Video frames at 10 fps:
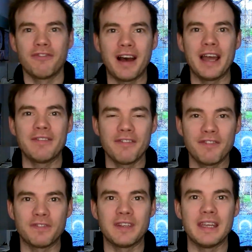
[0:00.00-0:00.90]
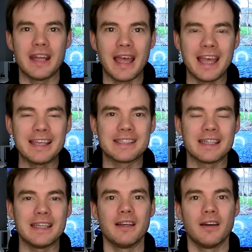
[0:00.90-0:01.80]
515
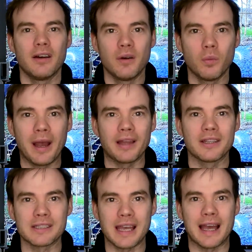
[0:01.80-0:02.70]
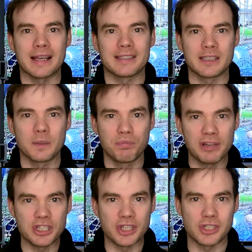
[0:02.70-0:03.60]
AC wireless access
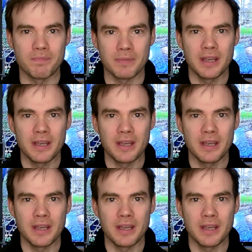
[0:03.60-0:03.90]
bridges.